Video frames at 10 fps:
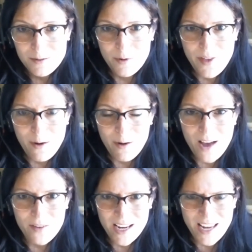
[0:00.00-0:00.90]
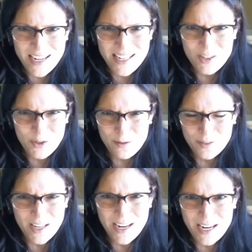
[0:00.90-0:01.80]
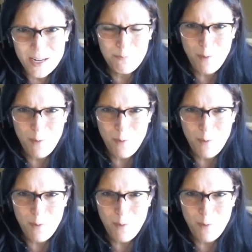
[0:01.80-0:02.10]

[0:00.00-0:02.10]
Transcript: without having any sort of like